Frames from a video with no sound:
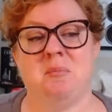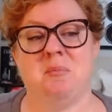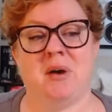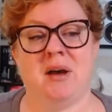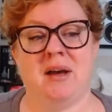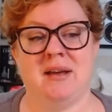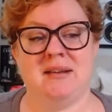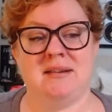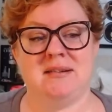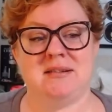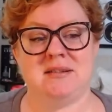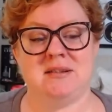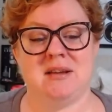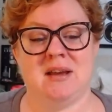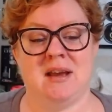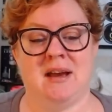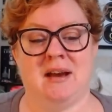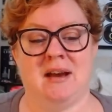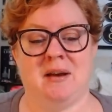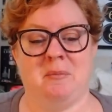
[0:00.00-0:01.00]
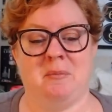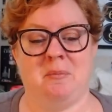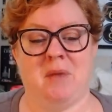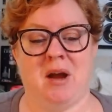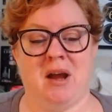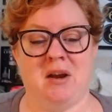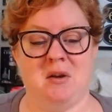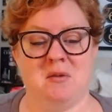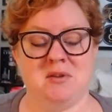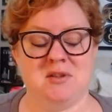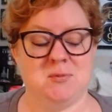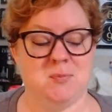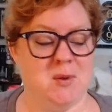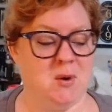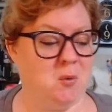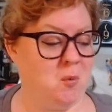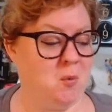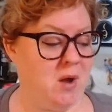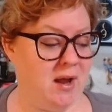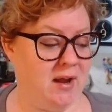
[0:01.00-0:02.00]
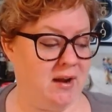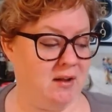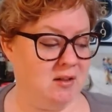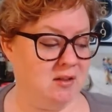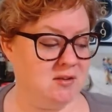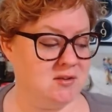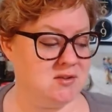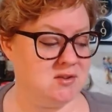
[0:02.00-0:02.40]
But I know it's been a while,